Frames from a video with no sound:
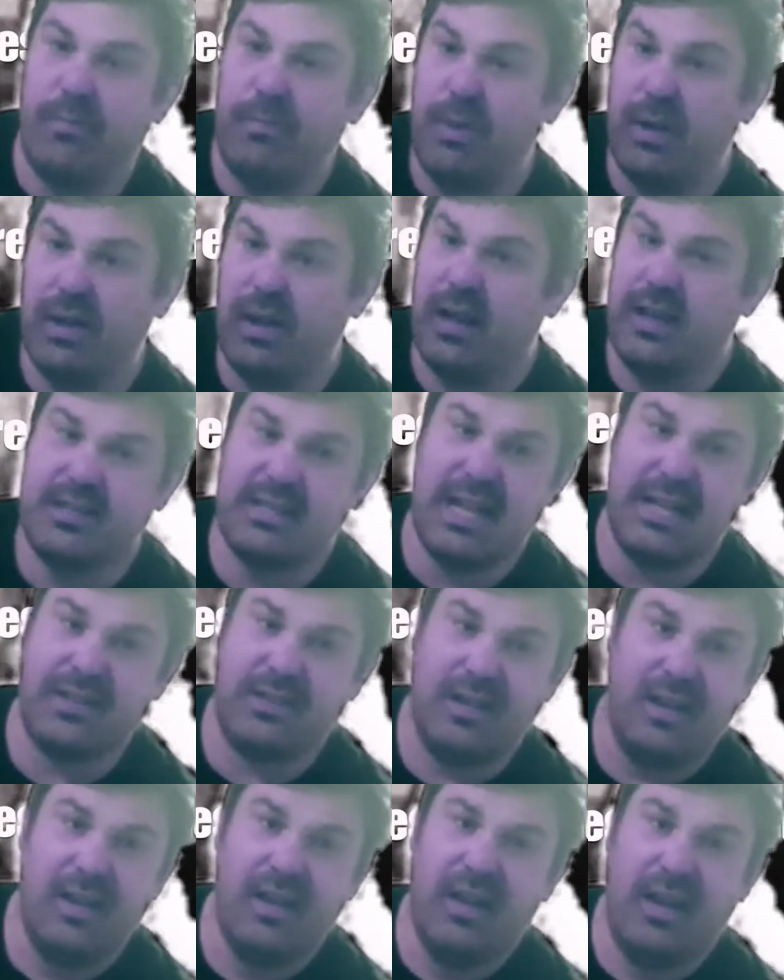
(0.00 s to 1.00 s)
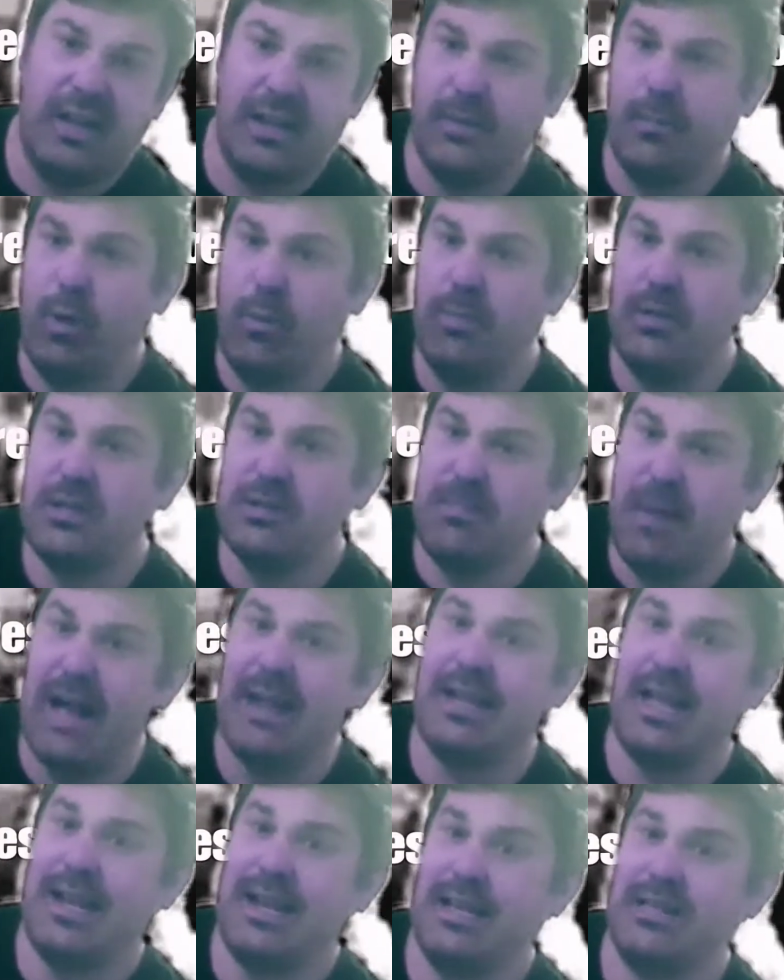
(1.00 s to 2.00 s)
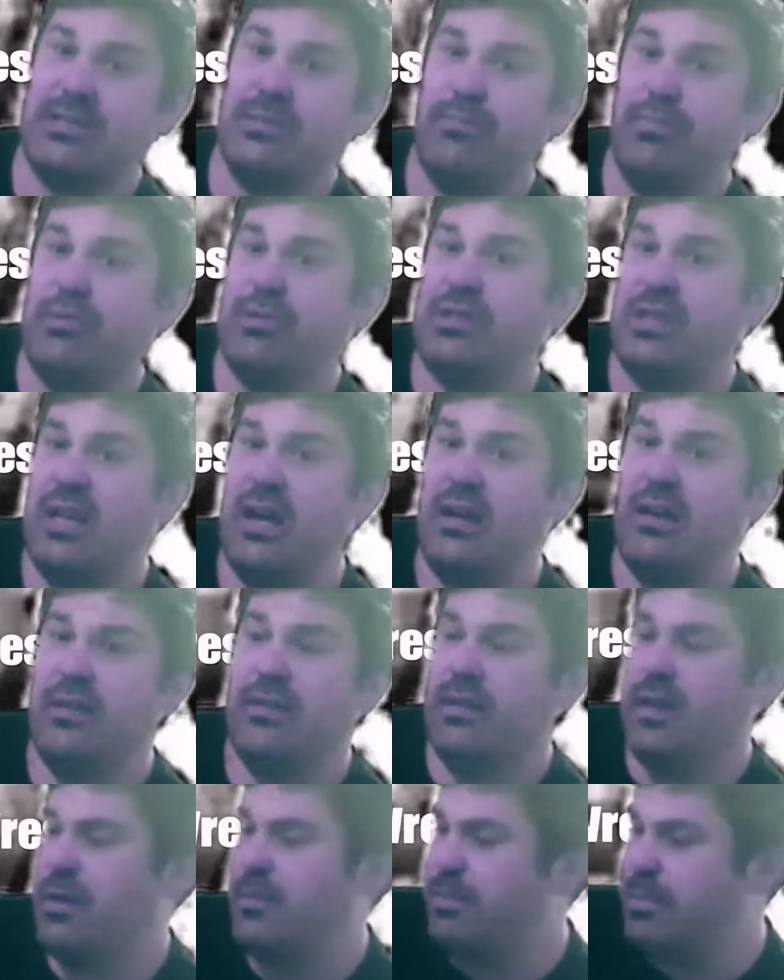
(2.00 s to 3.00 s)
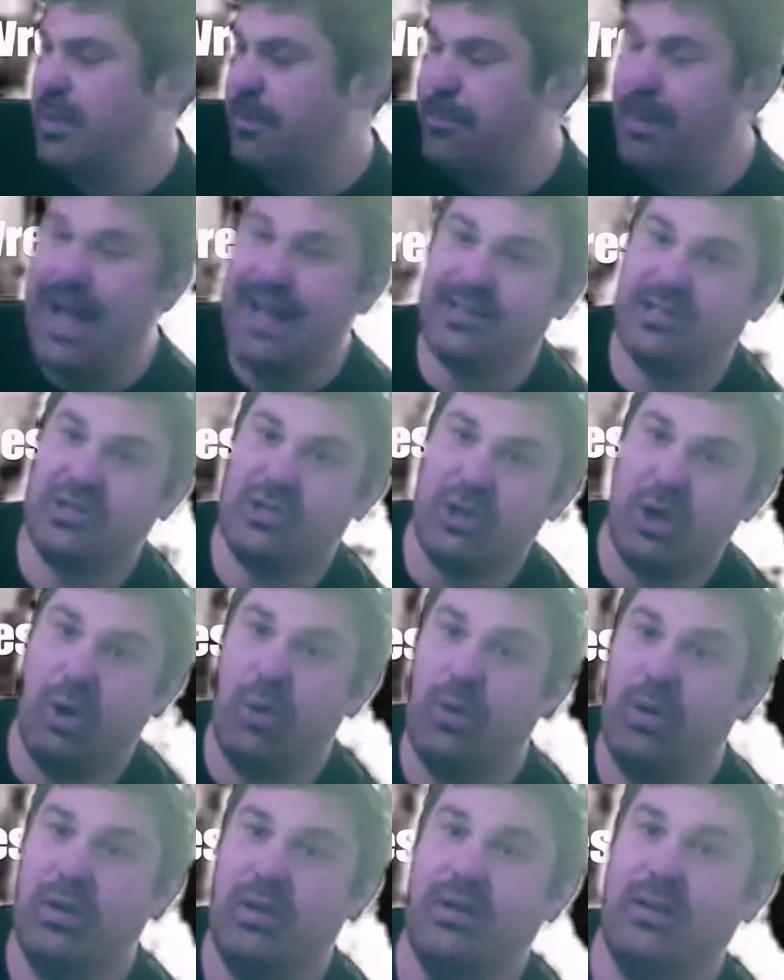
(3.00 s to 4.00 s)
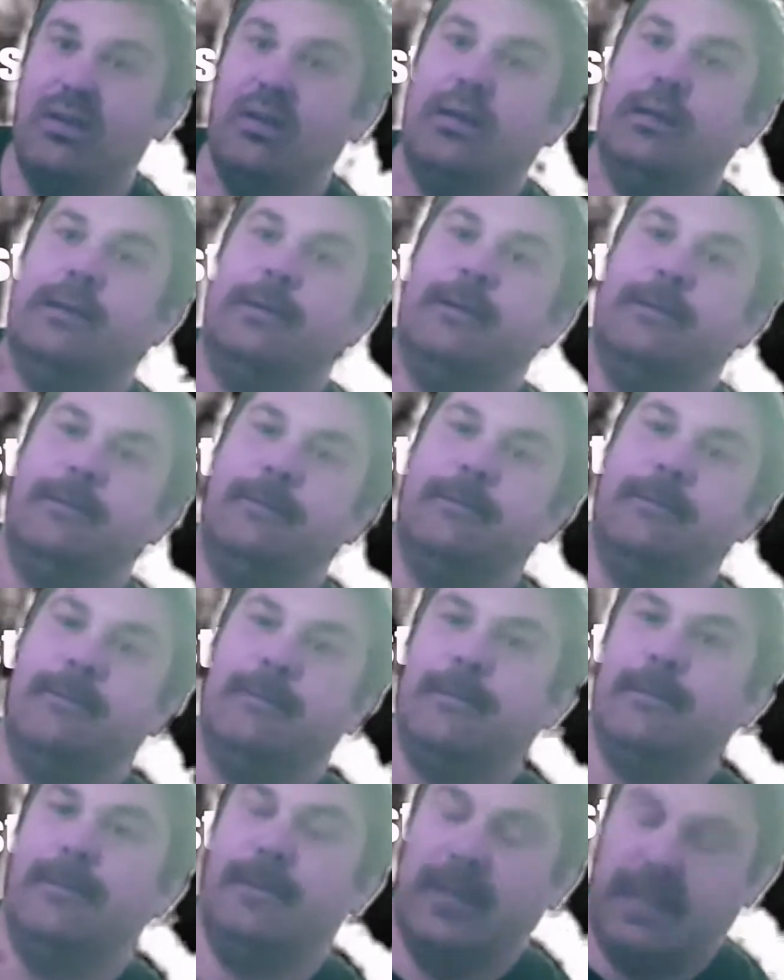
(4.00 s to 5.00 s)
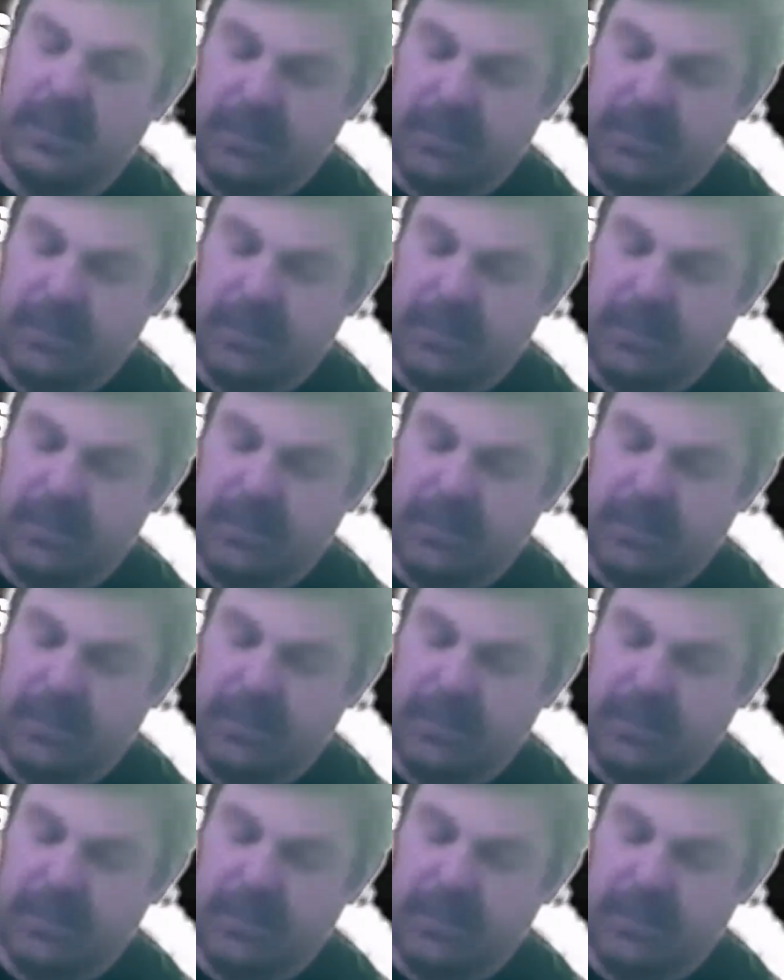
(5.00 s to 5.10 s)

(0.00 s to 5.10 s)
But like I said, at the moment SmackDown is the best show in